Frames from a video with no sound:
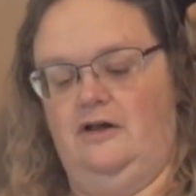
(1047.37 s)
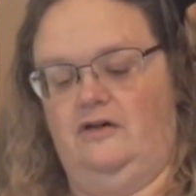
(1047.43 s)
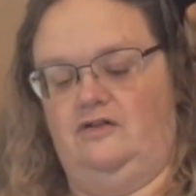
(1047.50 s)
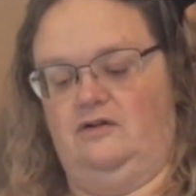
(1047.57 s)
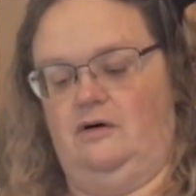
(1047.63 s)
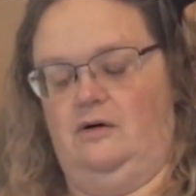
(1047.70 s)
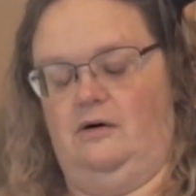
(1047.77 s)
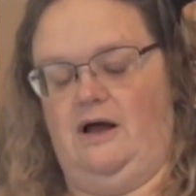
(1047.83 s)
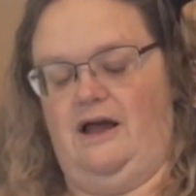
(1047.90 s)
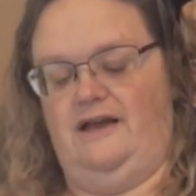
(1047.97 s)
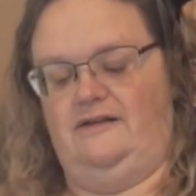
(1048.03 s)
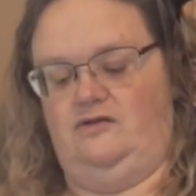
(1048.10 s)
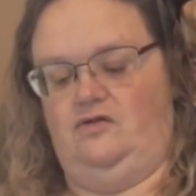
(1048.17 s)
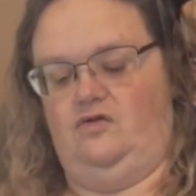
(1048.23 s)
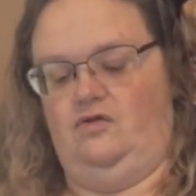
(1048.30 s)
So
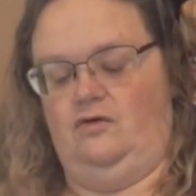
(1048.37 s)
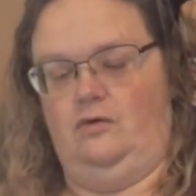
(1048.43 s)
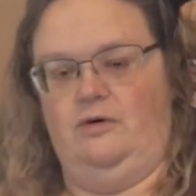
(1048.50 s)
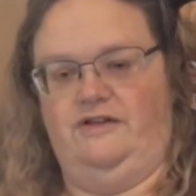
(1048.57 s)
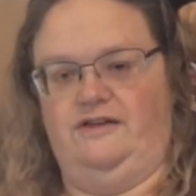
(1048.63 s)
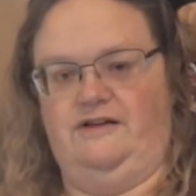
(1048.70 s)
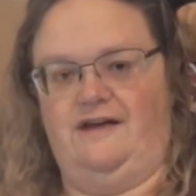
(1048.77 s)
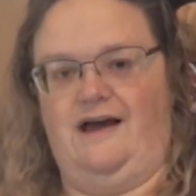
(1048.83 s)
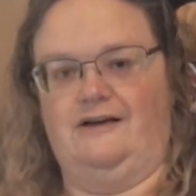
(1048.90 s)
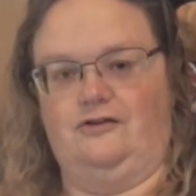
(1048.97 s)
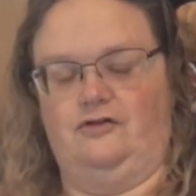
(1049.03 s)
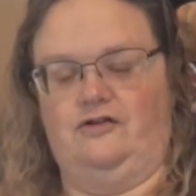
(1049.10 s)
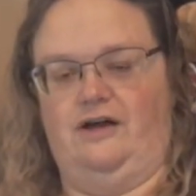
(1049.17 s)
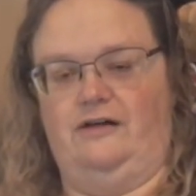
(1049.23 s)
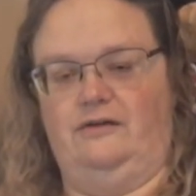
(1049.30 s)
I do what the
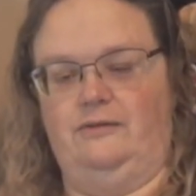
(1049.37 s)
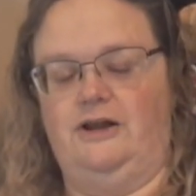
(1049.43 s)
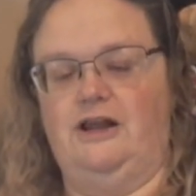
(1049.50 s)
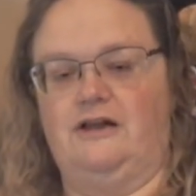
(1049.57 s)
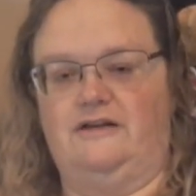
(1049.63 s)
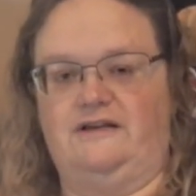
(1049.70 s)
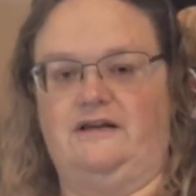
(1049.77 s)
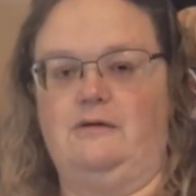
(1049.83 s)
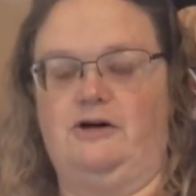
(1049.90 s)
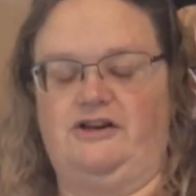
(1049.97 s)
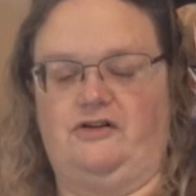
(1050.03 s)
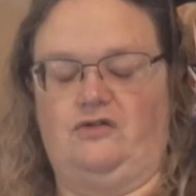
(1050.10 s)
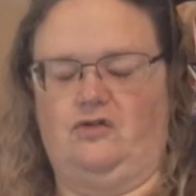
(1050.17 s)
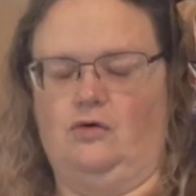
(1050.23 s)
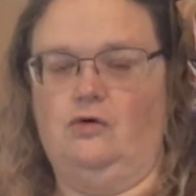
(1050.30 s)
doctor tells me because he
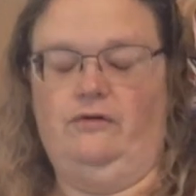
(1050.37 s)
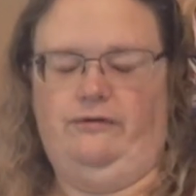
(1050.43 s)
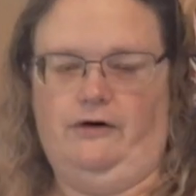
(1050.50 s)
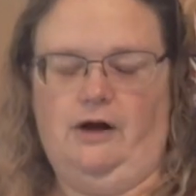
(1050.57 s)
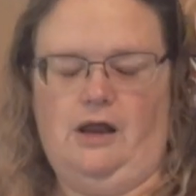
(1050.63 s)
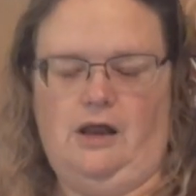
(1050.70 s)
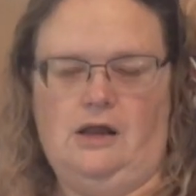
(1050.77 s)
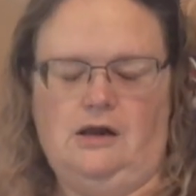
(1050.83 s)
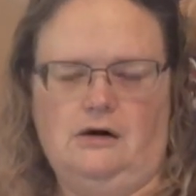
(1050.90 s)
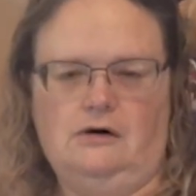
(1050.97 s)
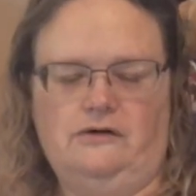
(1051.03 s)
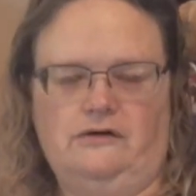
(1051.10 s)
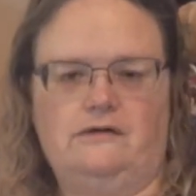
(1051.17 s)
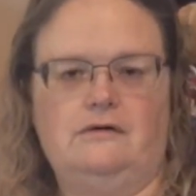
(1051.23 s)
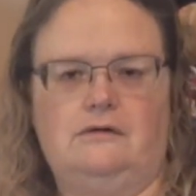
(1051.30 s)
went to school for 8
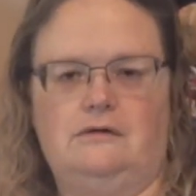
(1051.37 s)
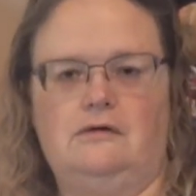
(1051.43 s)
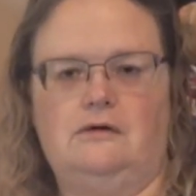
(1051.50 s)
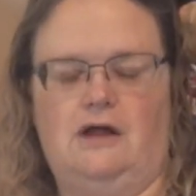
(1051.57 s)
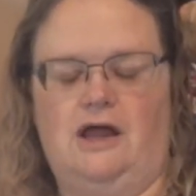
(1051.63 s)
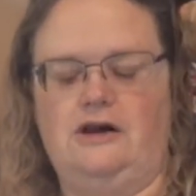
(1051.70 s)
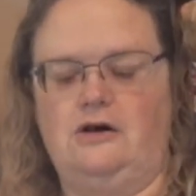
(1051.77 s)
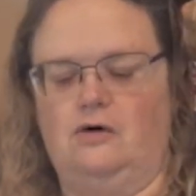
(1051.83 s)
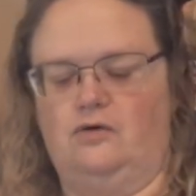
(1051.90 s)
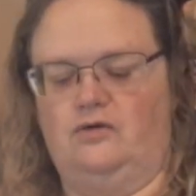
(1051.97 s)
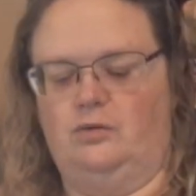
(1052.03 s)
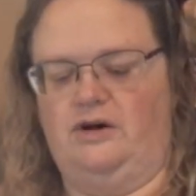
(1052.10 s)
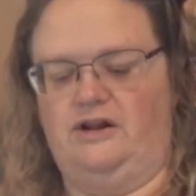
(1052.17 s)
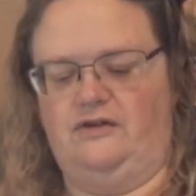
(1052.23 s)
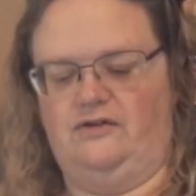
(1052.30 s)
years and
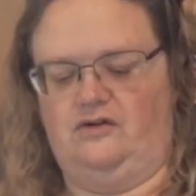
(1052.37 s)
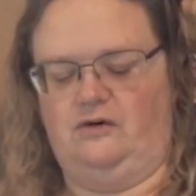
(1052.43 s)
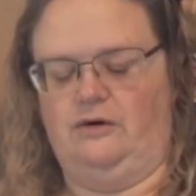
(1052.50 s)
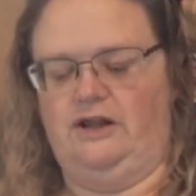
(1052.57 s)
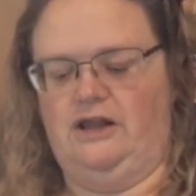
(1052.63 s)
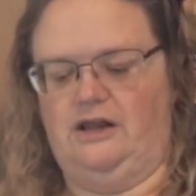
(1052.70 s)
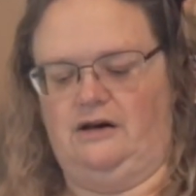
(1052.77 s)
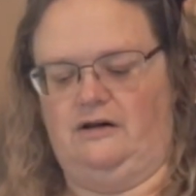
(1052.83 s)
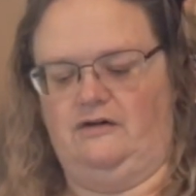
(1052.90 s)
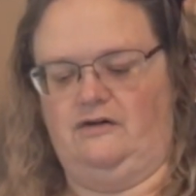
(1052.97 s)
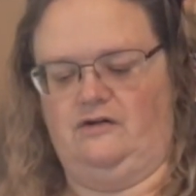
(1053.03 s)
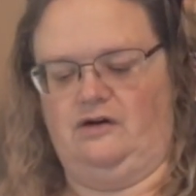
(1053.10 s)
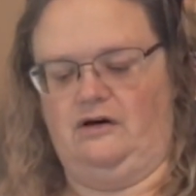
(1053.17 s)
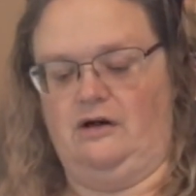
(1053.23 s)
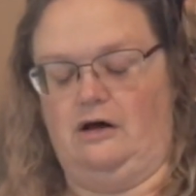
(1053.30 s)
knows what he's doing and
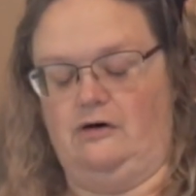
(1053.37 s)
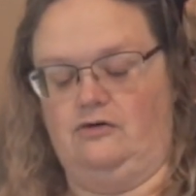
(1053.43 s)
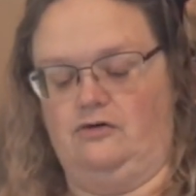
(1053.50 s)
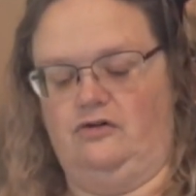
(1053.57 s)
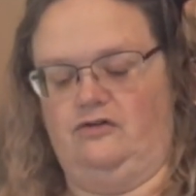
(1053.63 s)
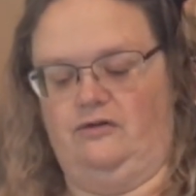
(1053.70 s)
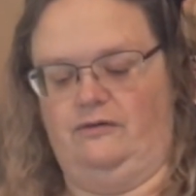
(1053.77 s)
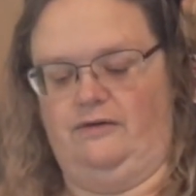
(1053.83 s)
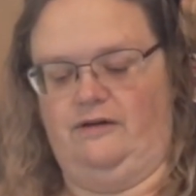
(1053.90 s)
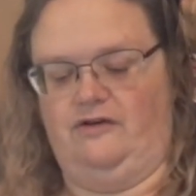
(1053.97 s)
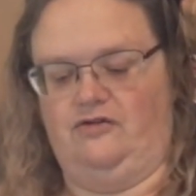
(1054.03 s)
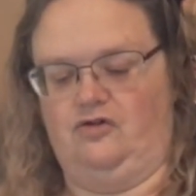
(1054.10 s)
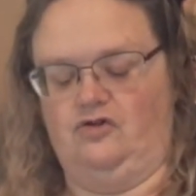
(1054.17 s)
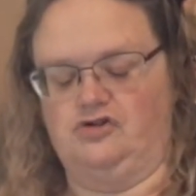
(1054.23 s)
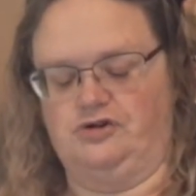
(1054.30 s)
has done hundreds of
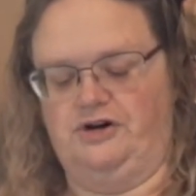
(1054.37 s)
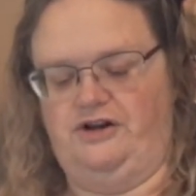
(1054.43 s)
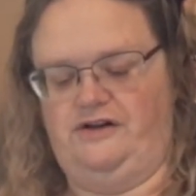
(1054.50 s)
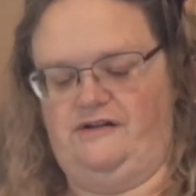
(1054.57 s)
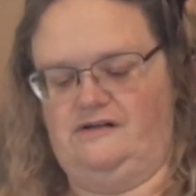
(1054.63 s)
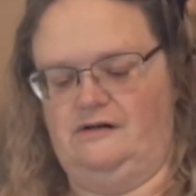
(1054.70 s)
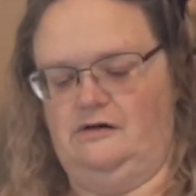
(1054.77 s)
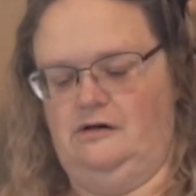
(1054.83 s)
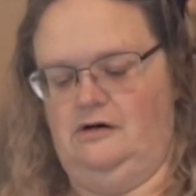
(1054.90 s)
these surgeries.